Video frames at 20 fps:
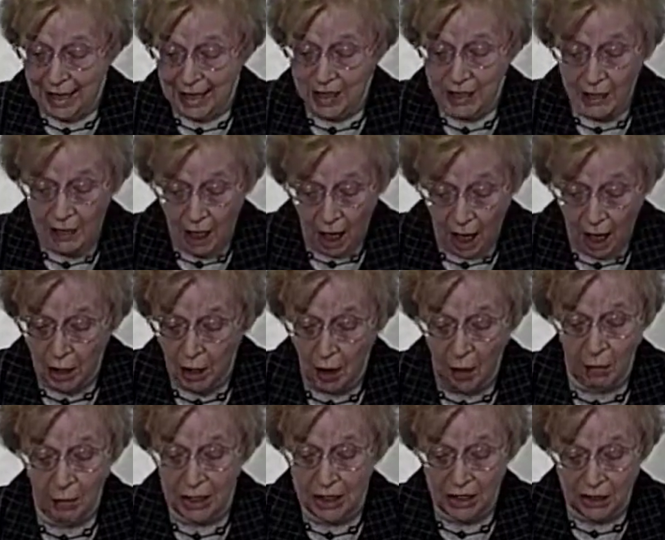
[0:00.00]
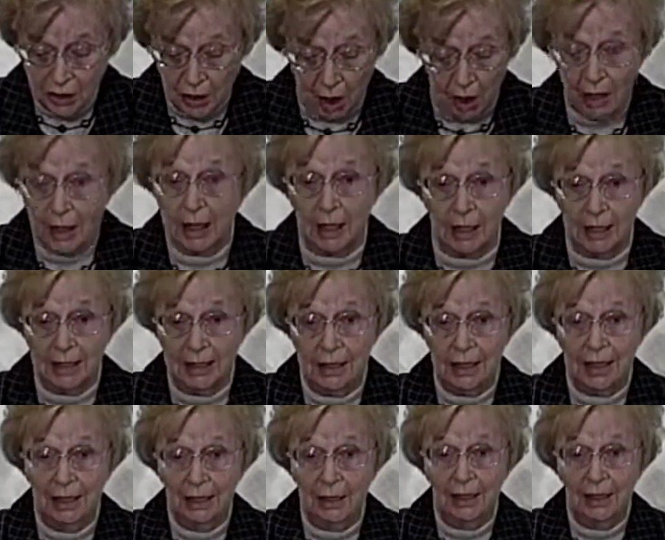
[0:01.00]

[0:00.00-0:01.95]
is not only darkened